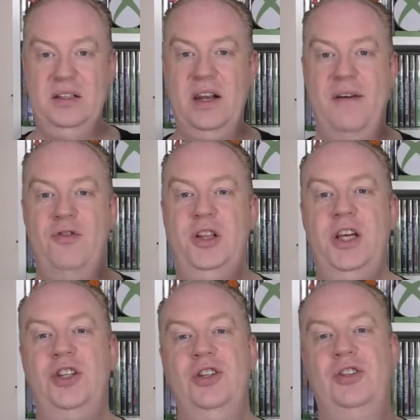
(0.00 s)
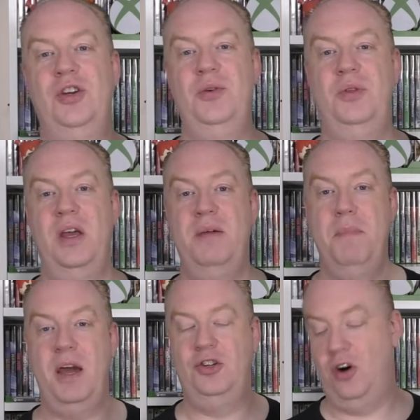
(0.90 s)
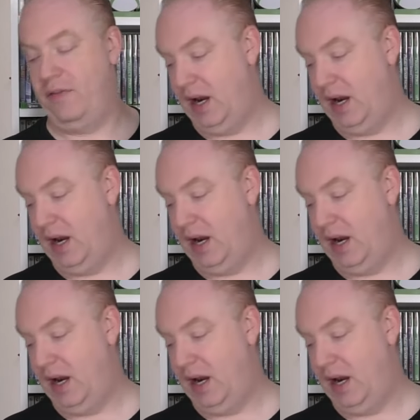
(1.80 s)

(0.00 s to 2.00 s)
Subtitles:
another addition to the Mega Drive